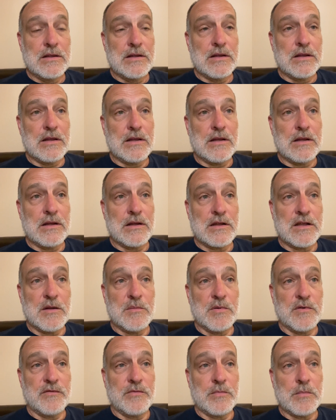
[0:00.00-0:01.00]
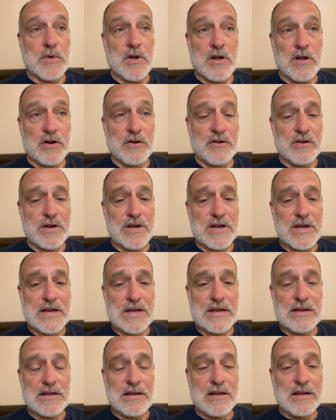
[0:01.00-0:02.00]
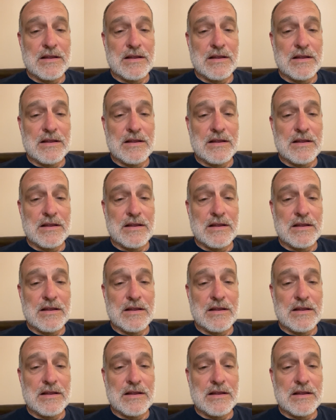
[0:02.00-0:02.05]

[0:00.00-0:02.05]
a couple from Hungary,